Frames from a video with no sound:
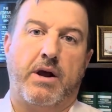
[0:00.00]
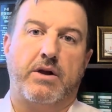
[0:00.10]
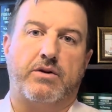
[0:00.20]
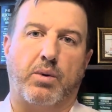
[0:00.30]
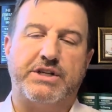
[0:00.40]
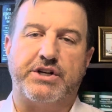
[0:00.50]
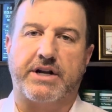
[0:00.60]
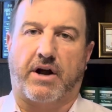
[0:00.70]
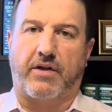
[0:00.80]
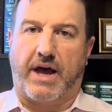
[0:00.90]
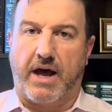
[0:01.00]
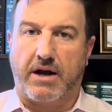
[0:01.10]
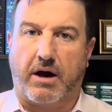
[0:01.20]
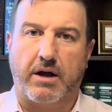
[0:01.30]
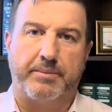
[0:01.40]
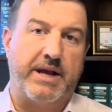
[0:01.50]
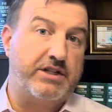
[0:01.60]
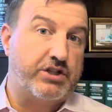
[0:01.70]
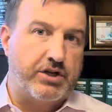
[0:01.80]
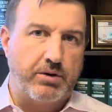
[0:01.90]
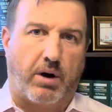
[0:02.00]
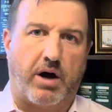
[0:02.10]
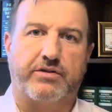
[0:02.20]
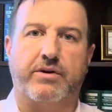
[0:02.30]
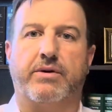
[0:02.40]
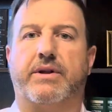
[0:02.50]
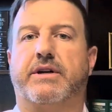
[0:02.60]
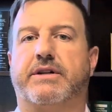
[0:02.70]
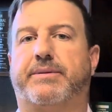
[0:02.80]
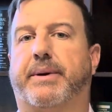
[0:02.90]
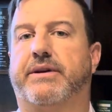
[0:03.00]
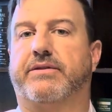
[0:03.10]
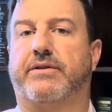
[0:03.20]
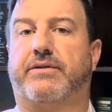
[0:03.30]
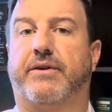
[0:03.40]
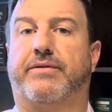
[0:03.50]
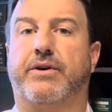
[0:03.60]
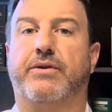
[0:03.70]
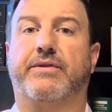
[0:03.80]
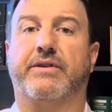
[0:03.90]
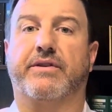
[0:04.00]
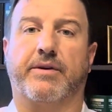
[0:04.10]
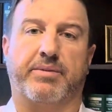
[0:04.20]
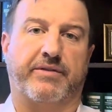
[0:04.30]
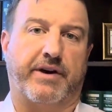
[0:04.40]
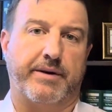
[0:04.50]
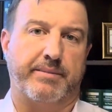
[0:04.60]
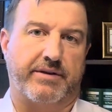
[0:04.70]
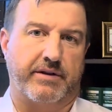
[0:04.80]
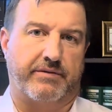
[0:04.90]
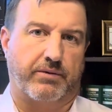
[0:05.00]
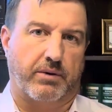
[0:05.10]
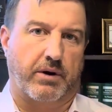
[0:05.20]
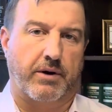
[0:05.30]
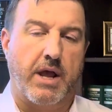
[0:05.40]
So once you get all that, on page 2 also there's spaces if you're using the simplified method for